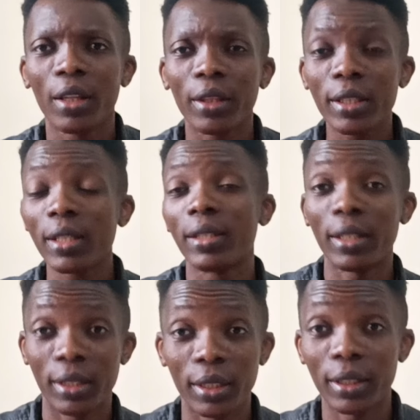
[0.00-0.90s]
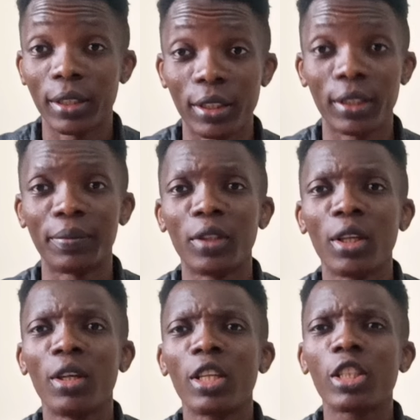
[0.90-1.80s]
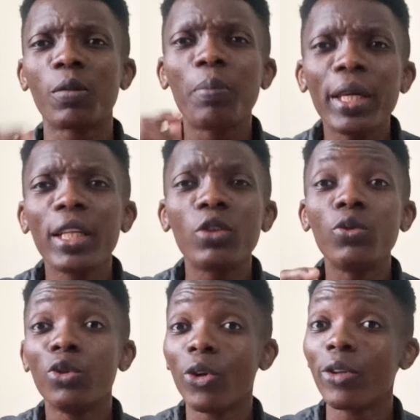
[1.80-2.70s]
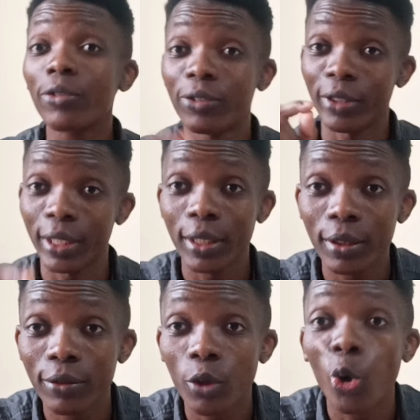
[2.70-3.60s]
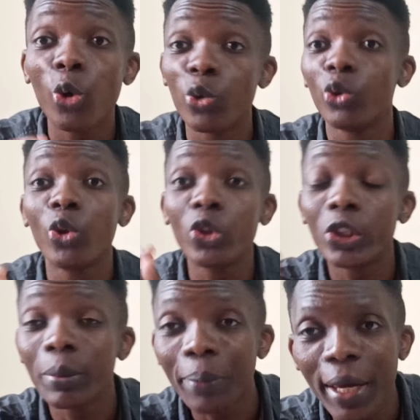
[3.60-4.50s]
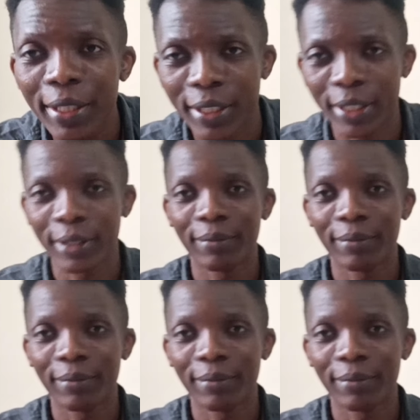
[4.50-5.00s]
This is the secret. Spirit do not forgive or do not repent,